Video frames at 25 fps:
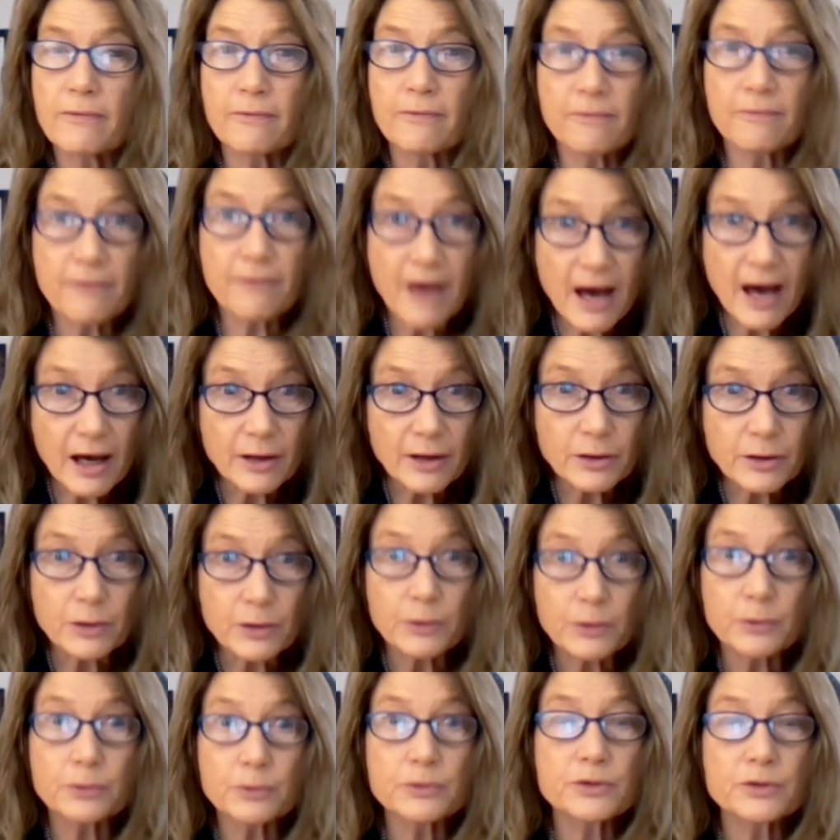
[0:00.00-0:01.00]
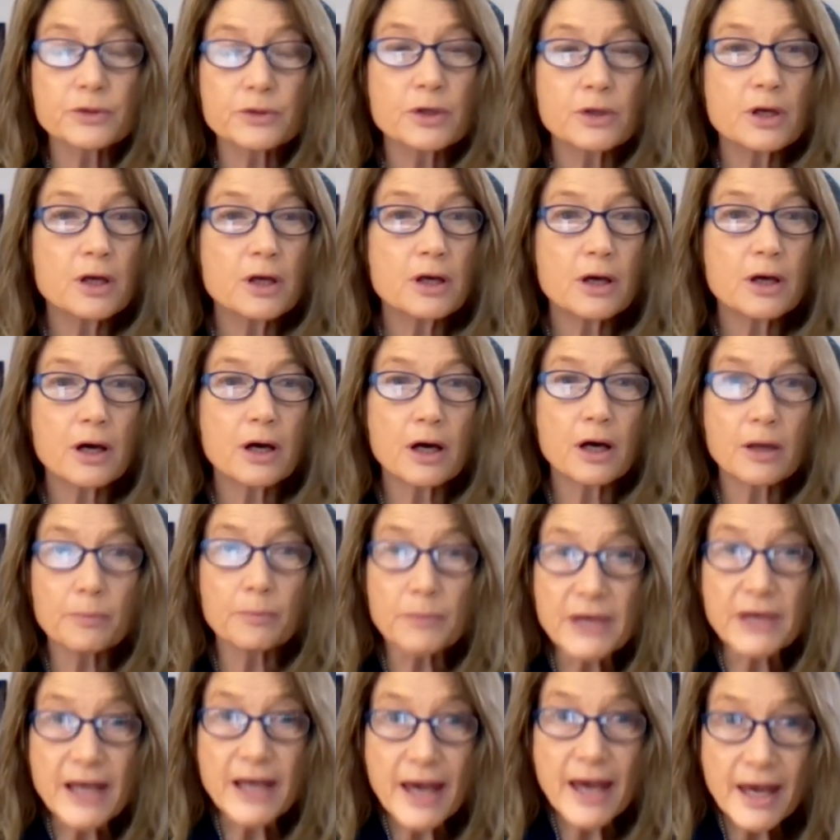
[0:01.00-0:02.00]
values,
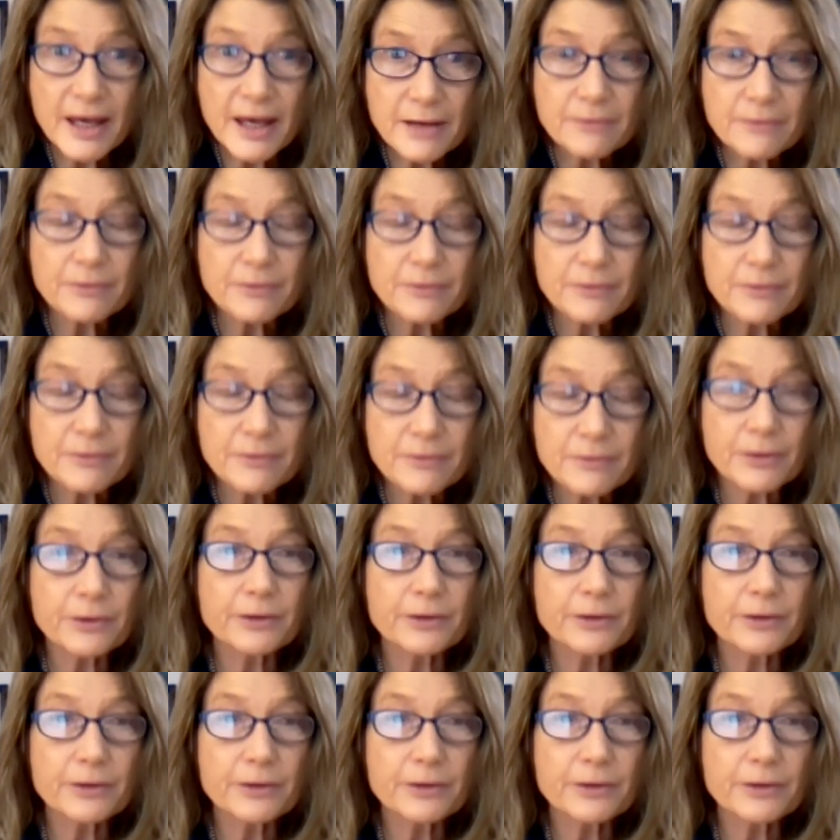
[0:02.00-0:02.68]
behaviors,